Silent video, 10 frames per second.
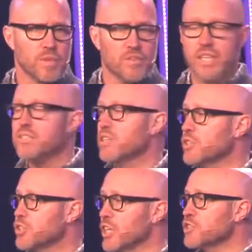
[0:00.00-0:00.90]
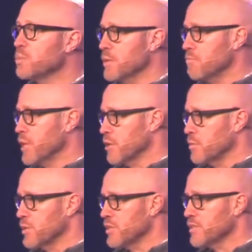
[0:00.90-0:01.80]
These are judgment
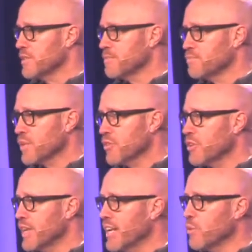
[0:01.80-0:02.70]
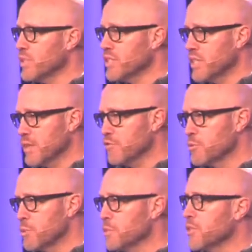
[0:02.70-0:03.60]
parables. They're not always
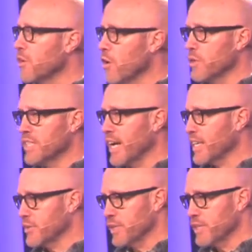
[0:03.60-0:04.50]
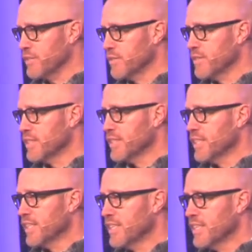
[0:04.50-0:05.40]
comfortable, but they're always accurate.
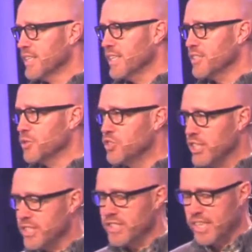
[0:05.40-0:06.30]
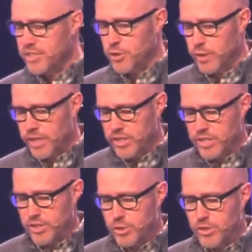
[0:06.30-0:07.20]
And so Jesus has created
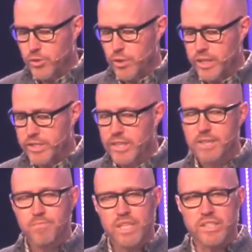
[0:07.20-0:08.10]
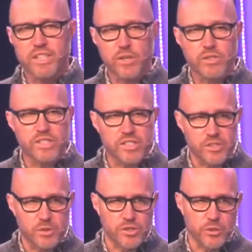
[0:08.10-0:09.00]
these two stories. He tells these
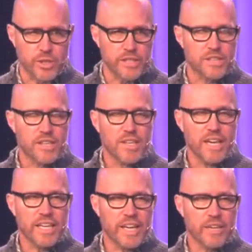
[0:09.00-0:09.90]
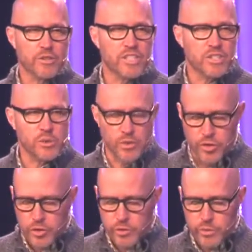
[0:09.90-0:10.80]
two stories, and he enters into a
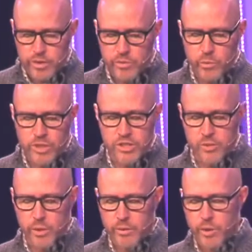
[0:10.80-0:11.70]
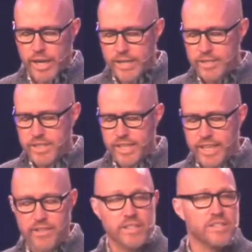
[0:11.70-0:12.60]
third one, which is where we're at today.
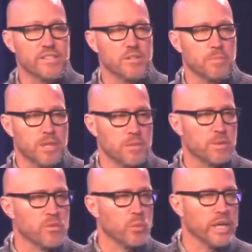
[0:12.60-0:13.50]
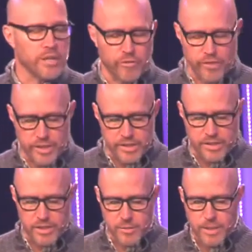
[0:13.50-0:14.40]
And this is the parable of the wedding
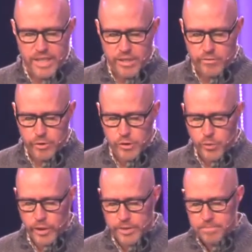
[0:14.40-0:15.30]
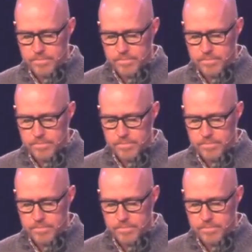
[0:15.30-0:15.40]
feast. Let's begin in verse 1.